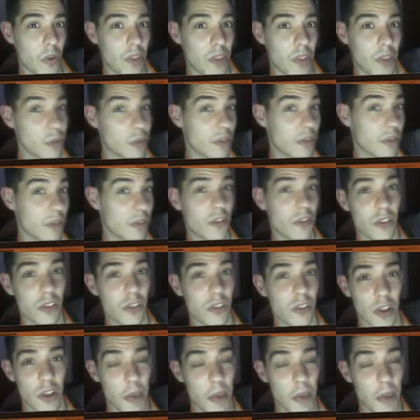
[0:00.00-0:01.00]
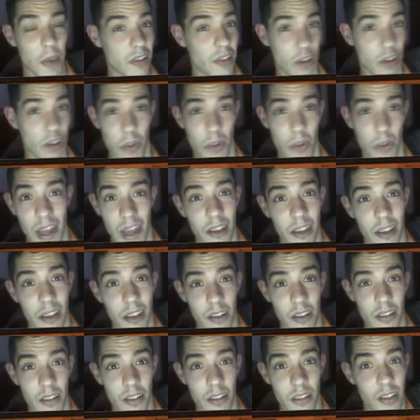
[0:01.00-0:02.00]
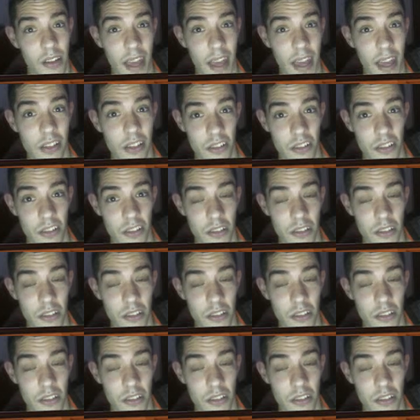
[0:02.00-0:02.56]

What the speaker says: was the first time actually I went out in ages.